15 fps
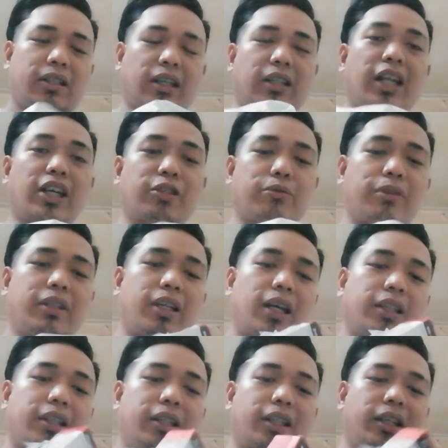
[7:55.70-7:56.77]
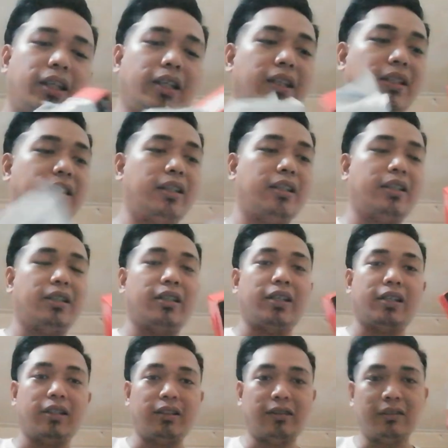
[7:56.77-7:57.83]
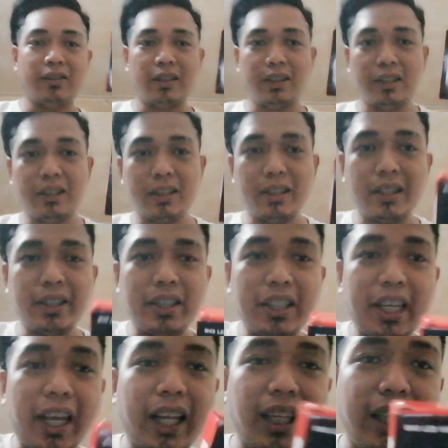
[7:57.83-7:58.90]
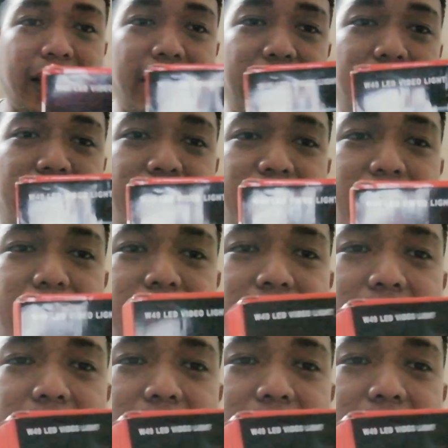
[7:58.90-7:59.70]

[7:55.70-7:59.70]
Ang last one natin is the LED